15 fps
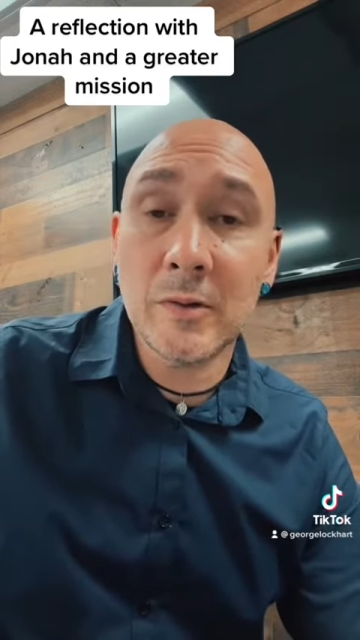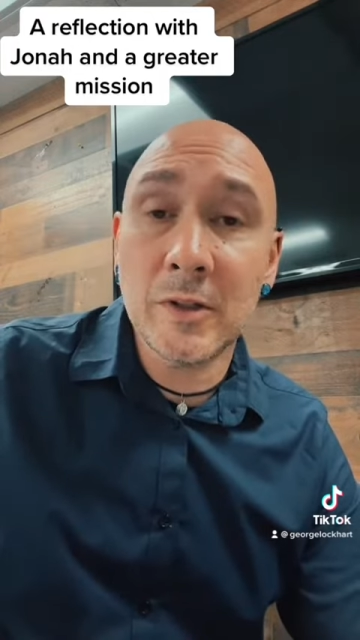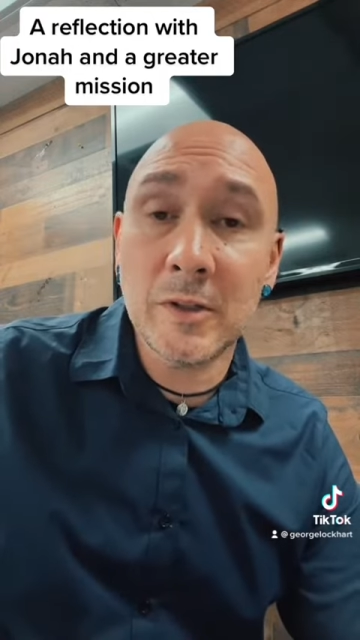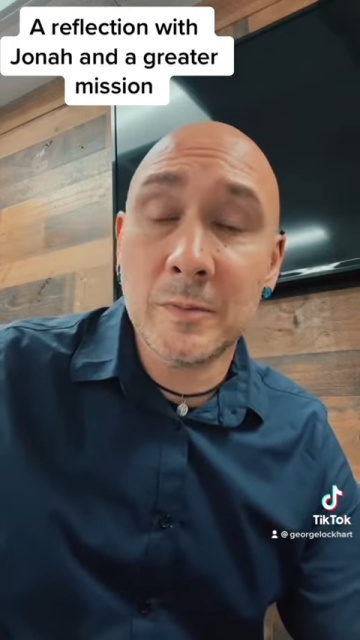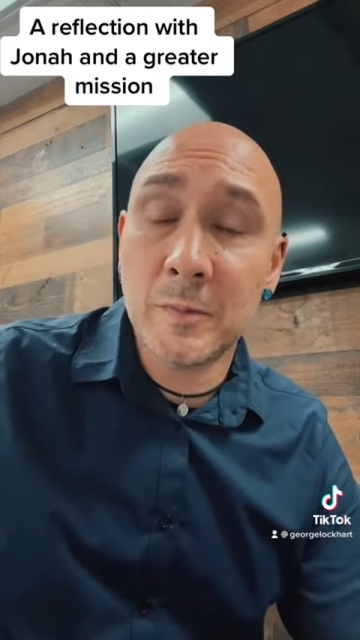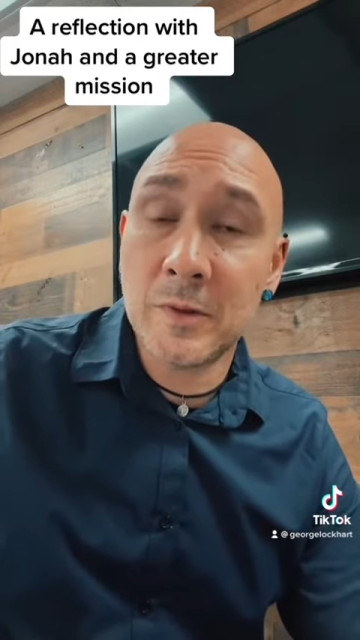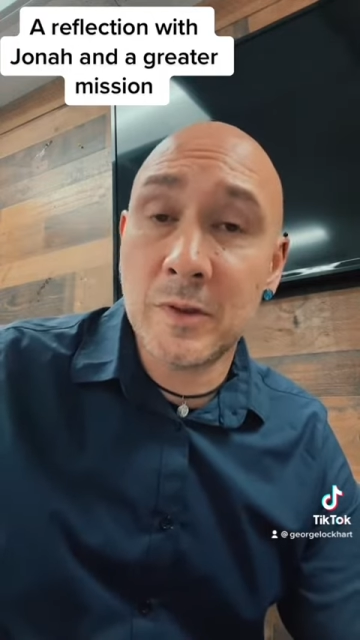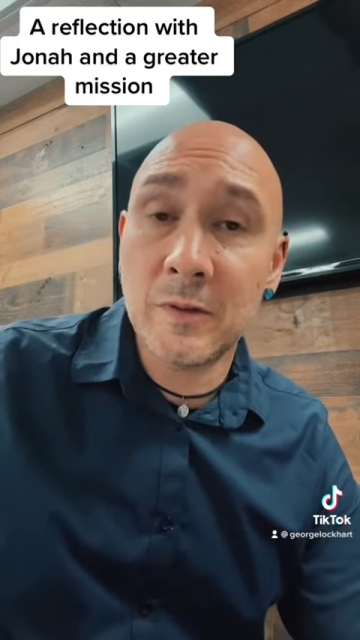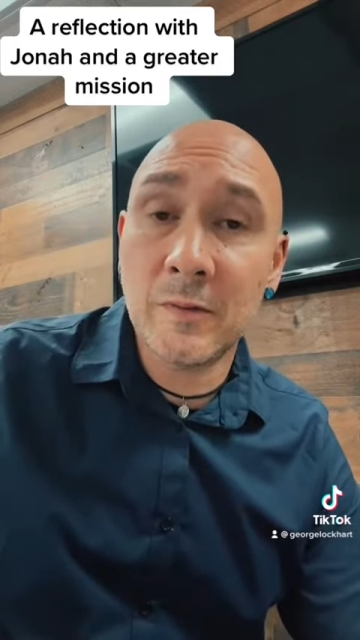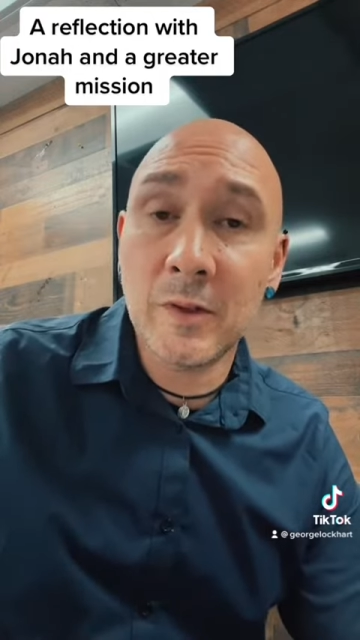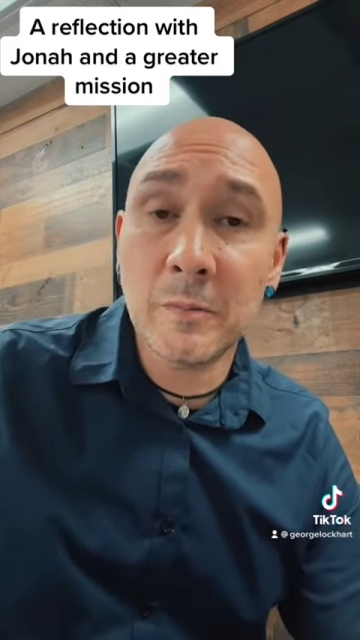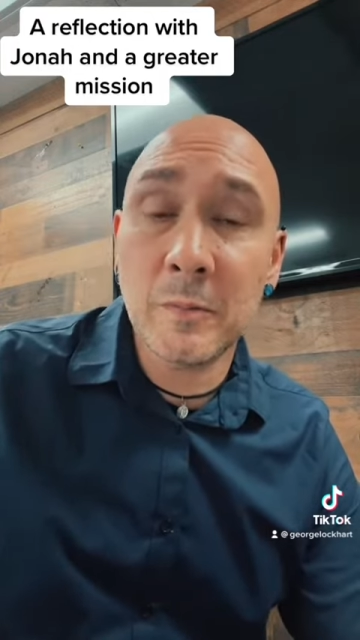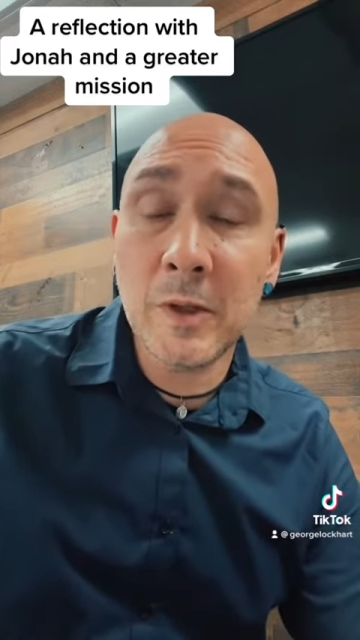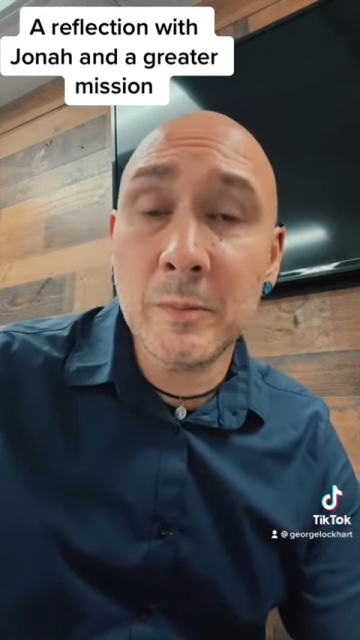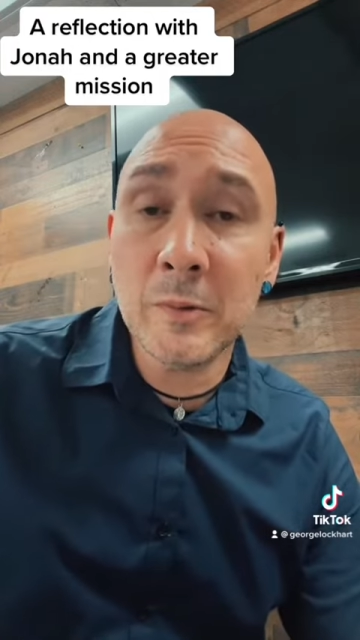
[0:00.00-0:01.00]
a
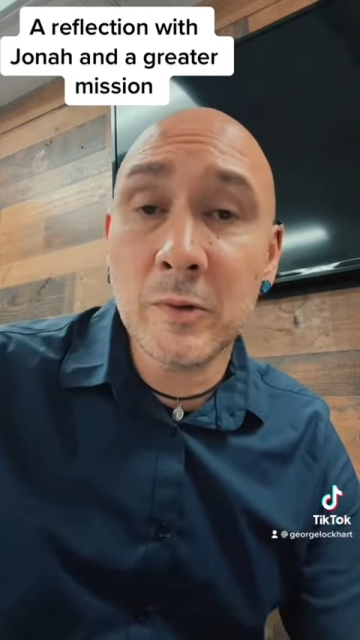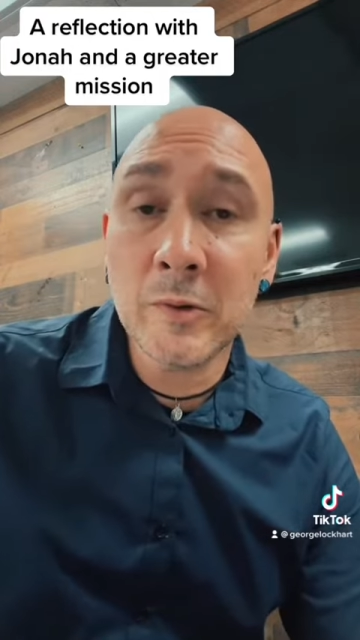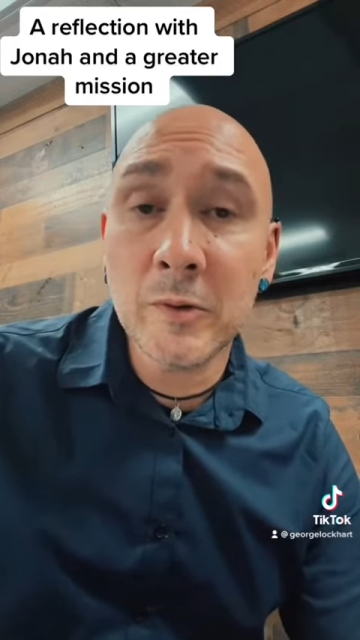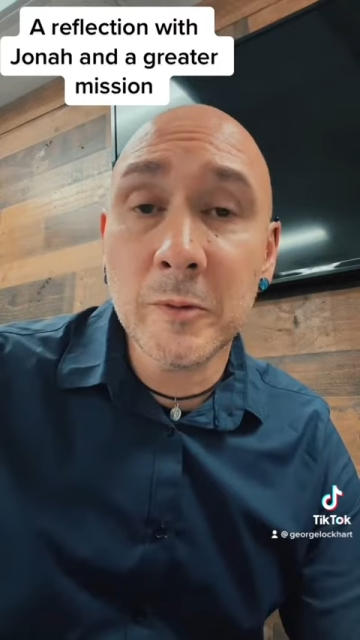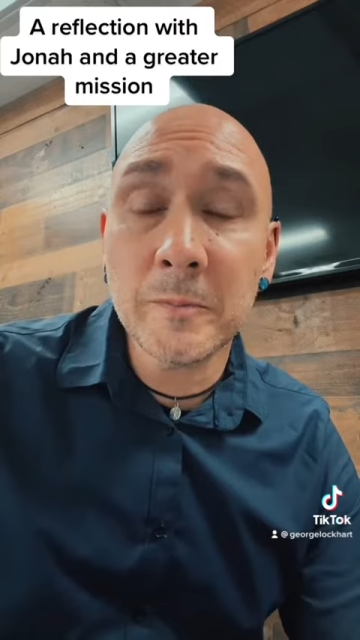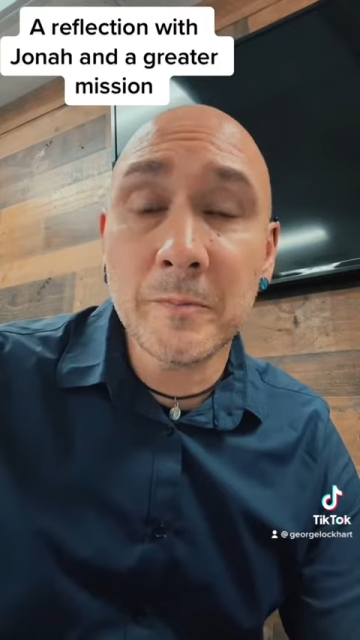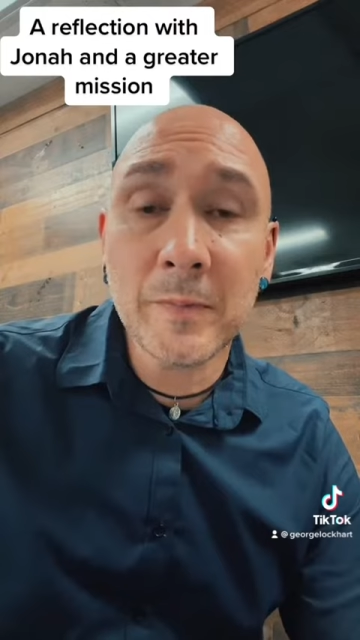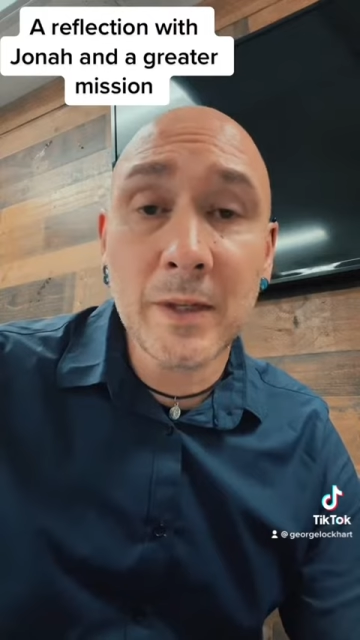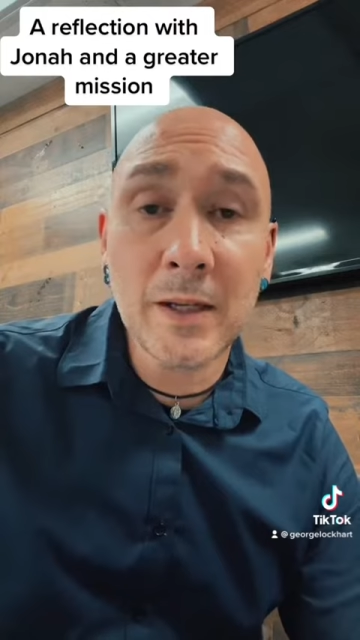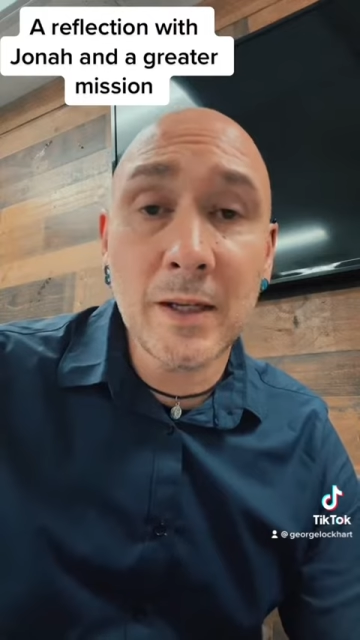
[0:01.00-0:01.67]
specific people group